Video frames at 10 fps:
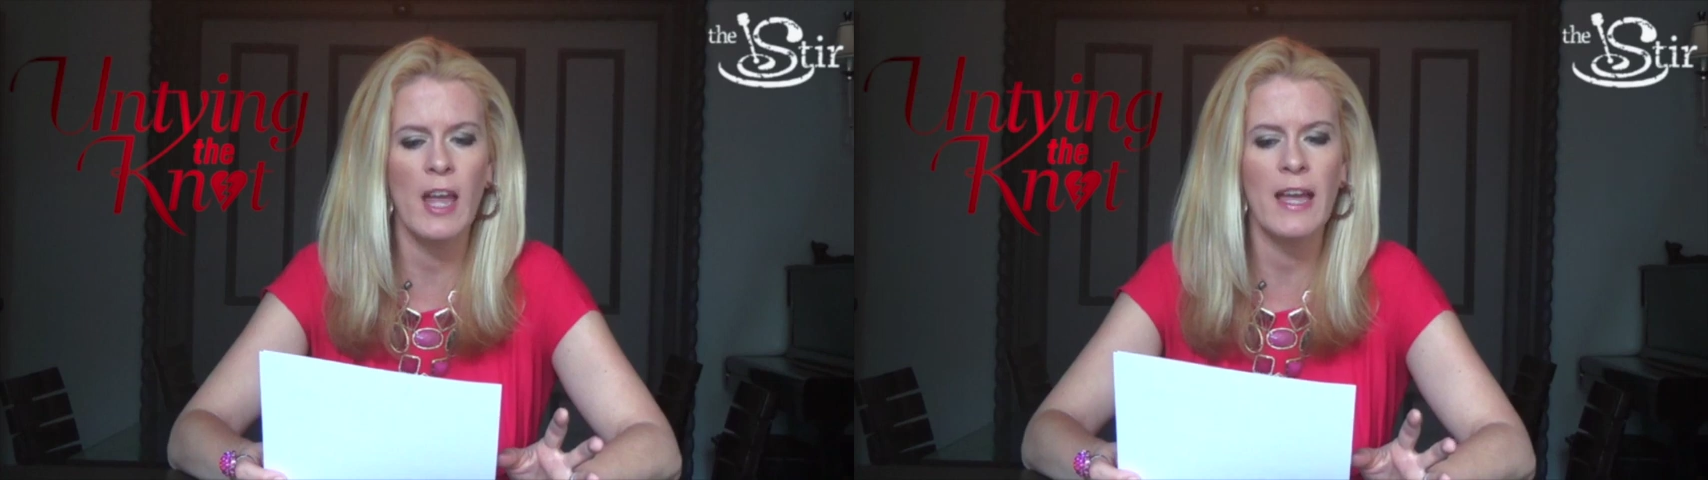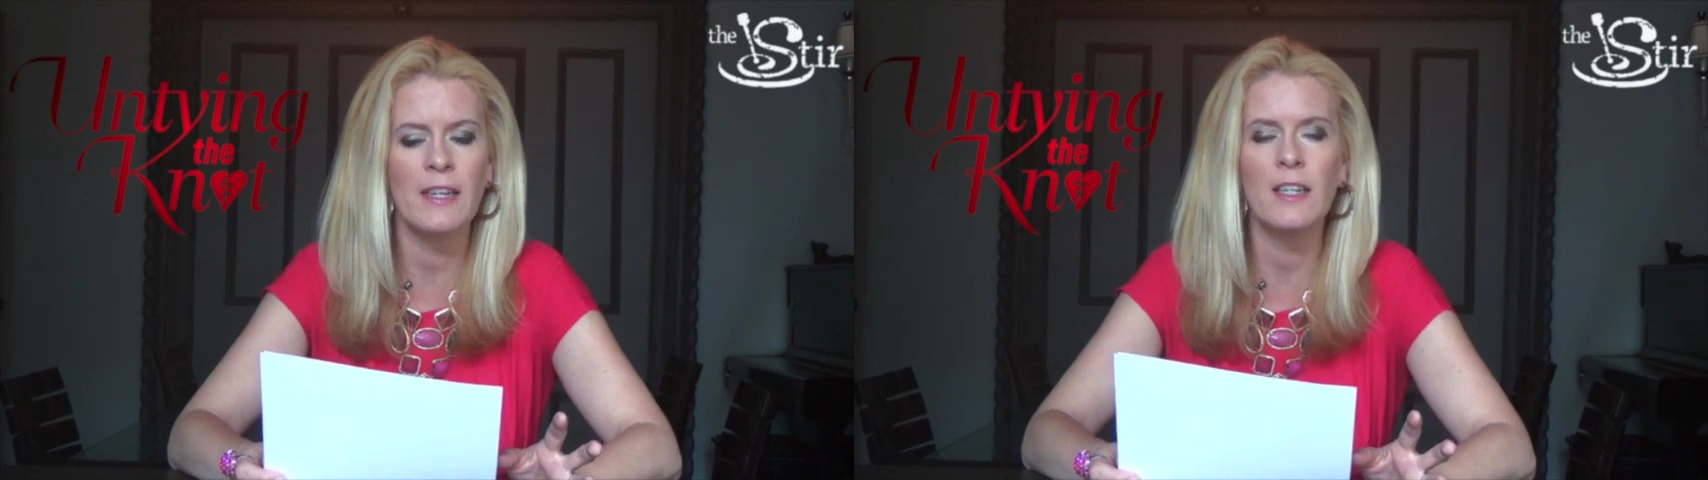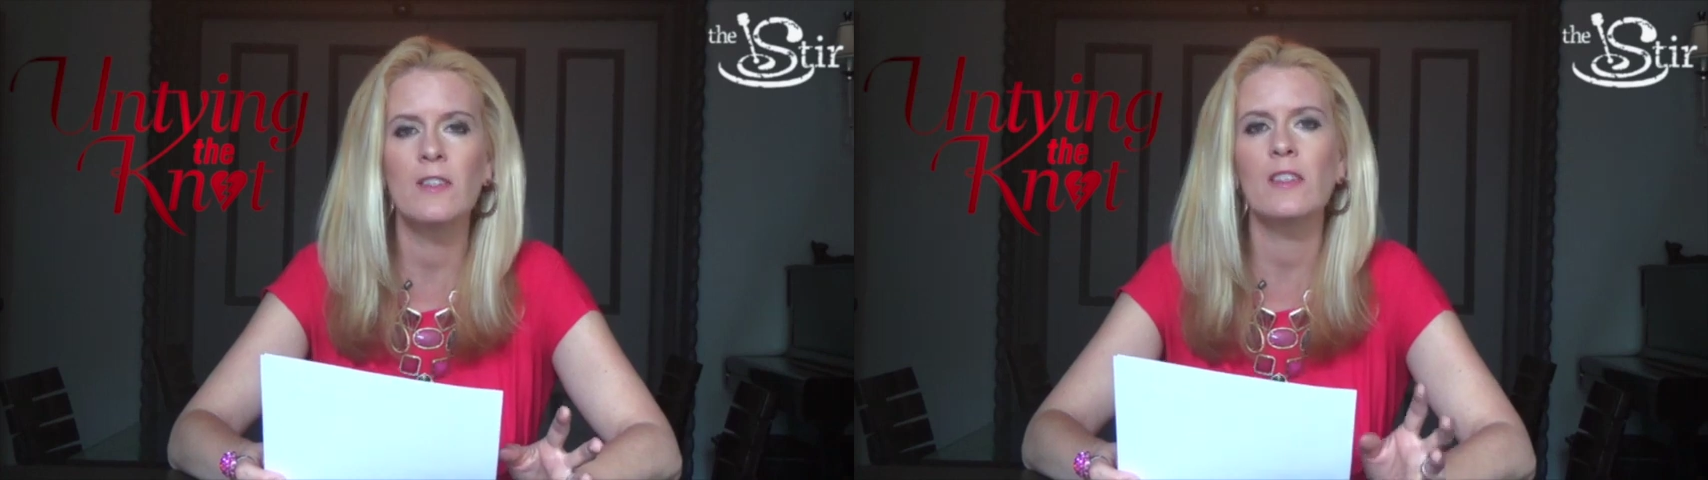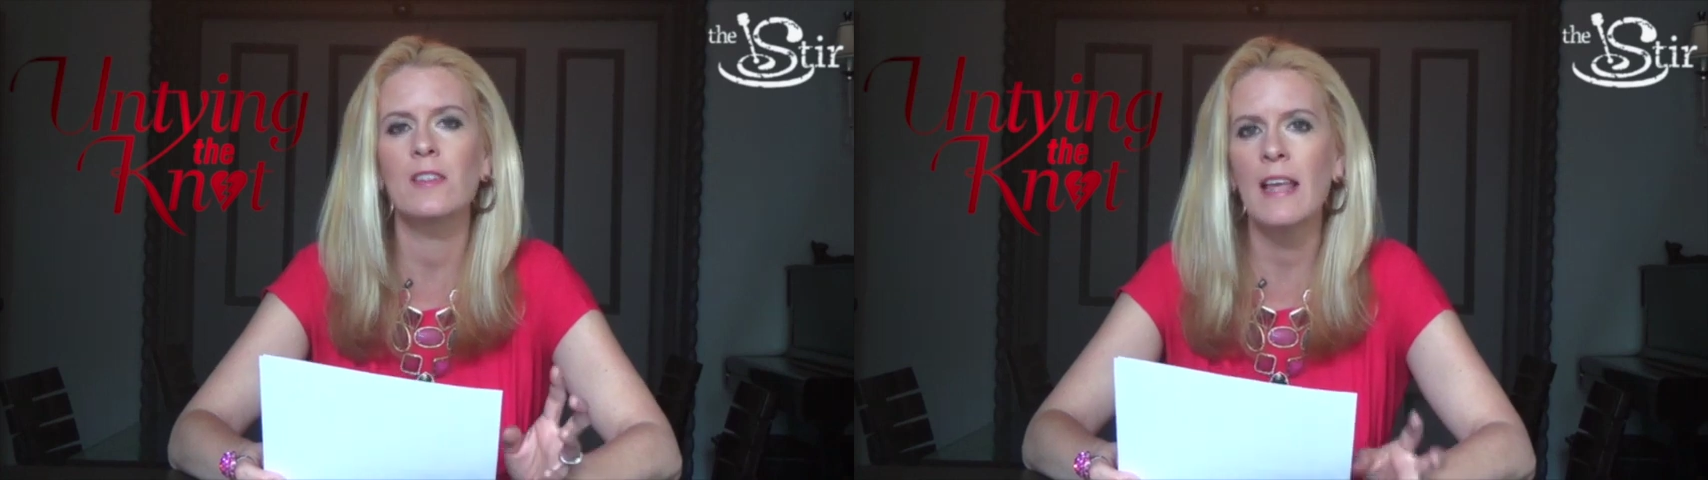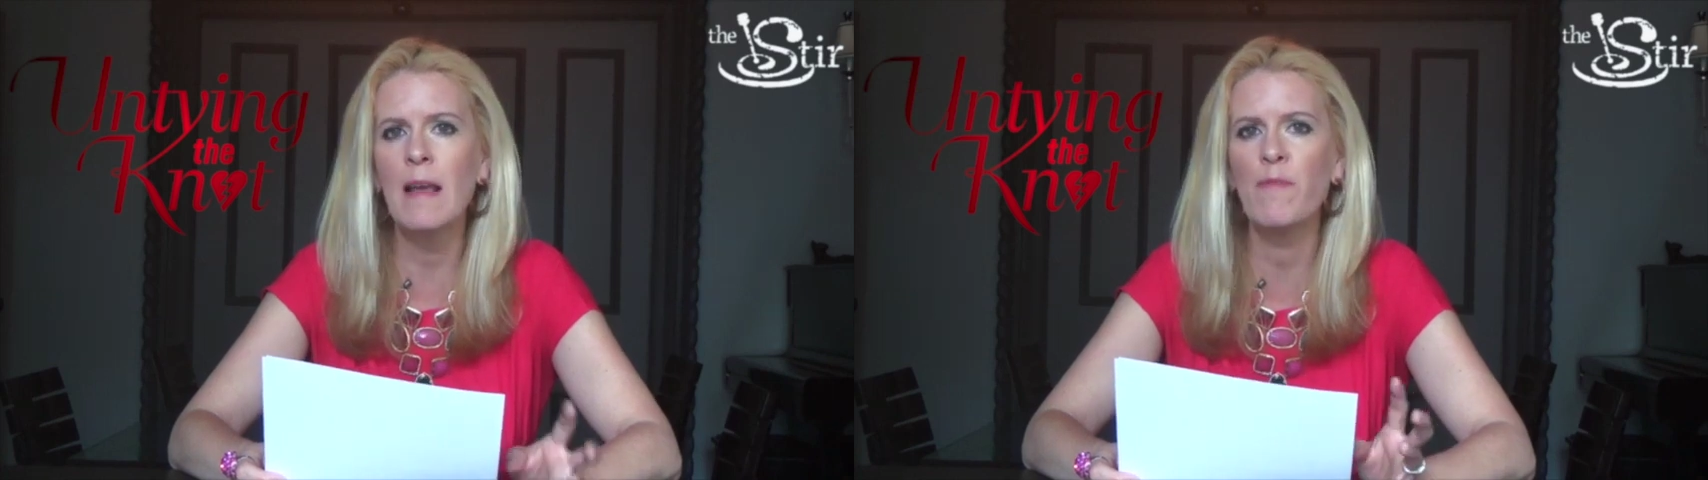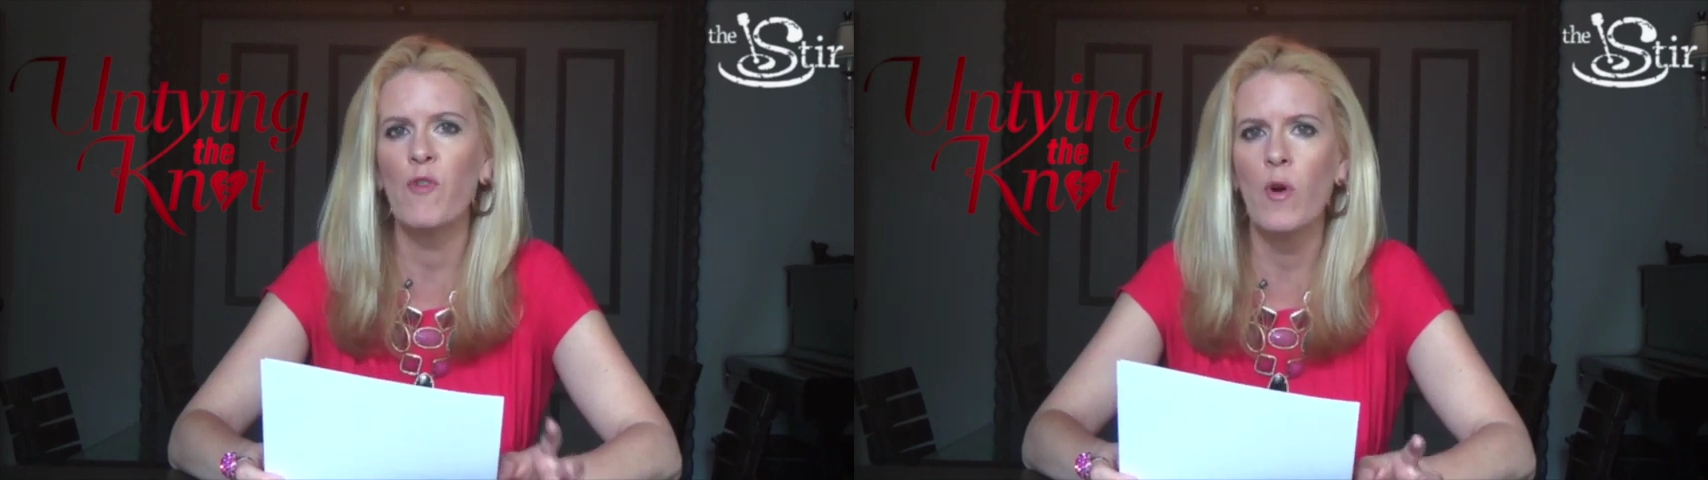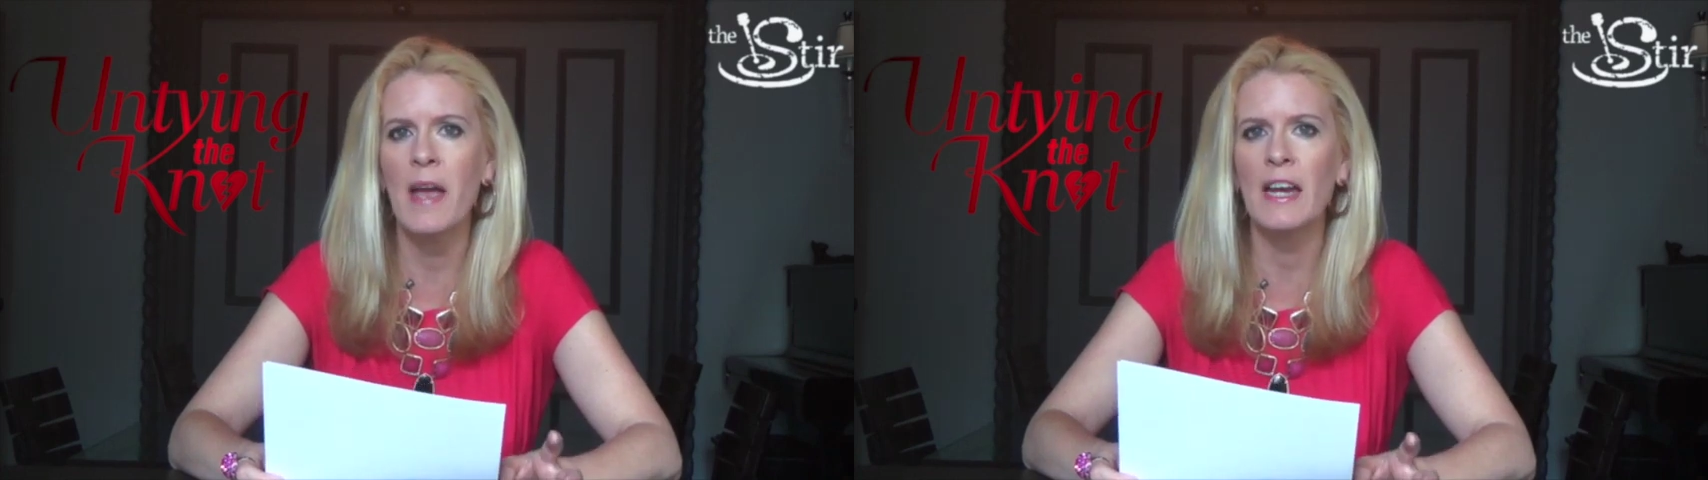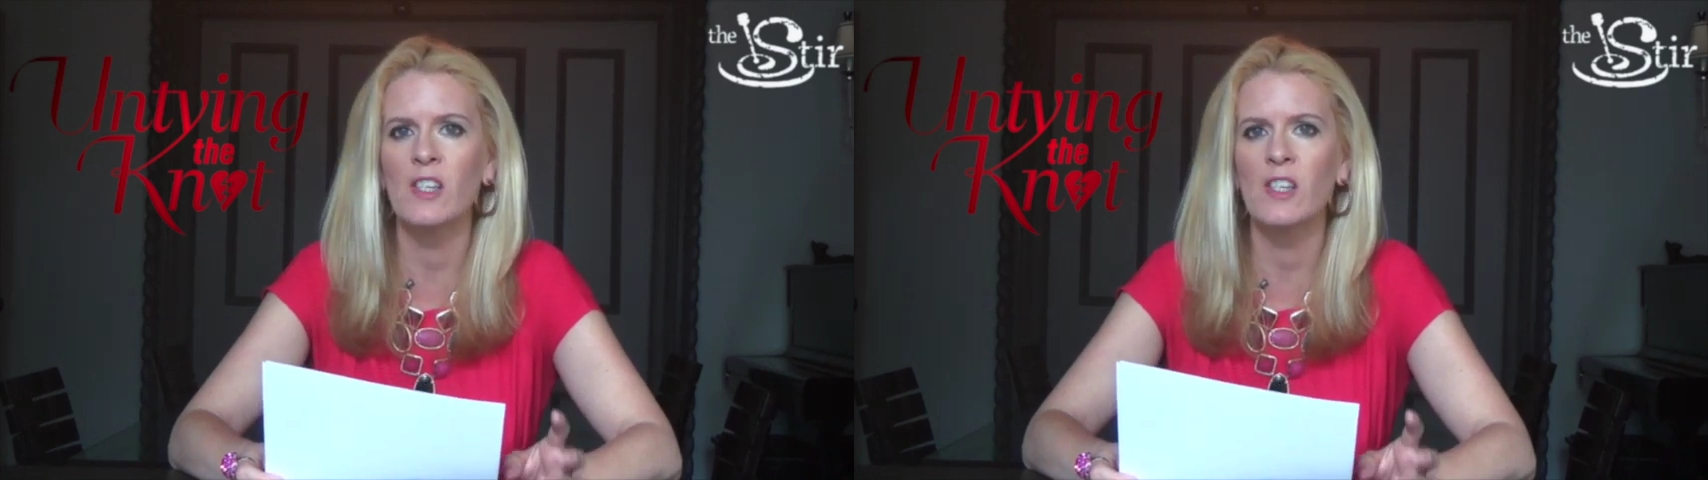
and it is the same format